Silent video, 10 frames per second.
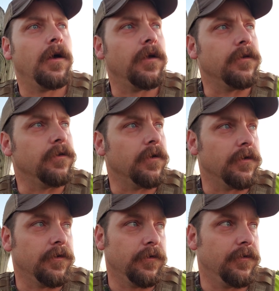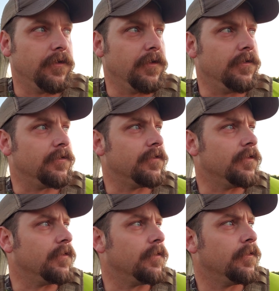I use these
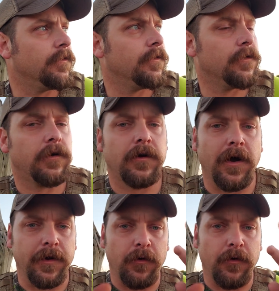to kind of,